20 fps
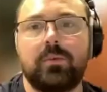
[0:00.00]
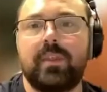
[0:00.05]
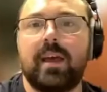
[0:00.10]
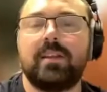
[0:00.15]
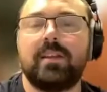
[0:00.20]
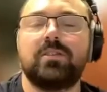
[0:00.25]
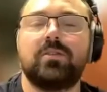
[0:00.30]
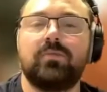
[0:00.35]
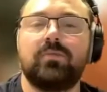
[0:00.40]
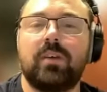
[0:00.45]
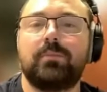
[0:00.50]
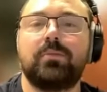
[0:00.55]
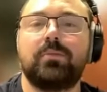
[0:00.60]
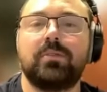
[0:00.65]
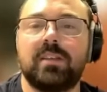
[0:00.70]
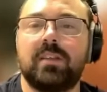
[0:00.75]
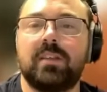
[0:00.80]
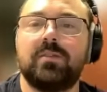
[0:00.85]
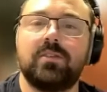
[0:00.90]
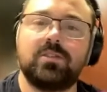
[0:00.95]
were there to
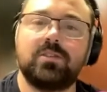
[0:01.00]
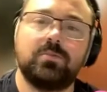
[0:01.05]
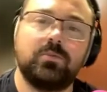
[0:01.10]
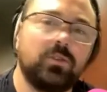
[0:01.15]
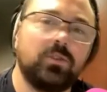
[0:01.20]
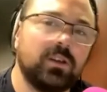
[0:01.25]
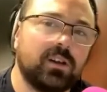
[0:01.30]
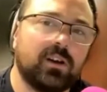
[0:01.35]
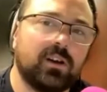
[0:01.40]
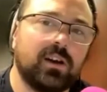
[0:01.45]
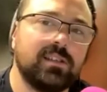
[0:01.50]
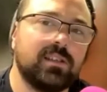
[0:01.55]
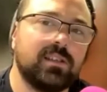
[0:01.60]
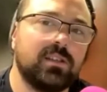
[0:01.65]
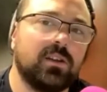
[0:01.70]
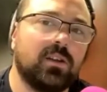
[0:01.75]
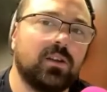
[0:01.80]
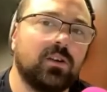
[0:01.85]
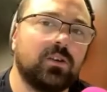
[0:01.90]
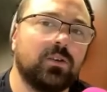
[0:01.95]
represent the smaller guys in
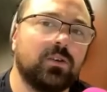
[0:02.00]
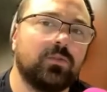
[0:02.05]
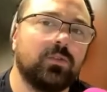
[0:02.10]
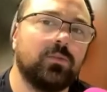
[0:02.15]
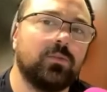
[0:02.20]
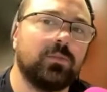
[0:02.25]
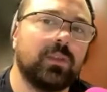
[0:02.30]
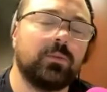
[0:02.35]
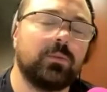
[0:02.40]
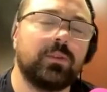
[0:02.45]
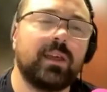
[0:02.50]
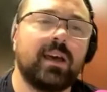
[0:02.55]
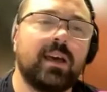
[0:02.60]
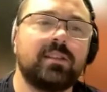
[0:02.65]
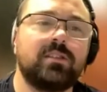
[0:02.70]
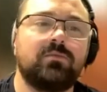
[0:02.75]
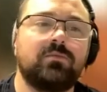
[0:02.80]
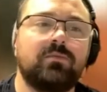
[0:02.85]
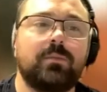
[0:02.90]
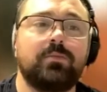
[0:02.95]
the locker room. They were there
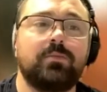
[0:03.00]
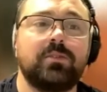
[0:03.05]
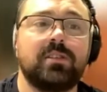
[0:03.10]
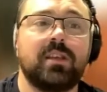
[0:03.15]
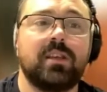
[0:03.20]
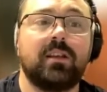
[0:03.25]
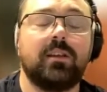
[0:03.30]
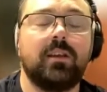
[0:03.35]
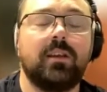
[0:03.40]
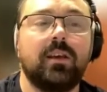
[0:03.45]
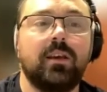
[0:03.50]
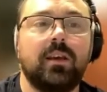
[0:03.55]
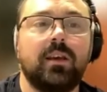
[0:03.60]
to represent,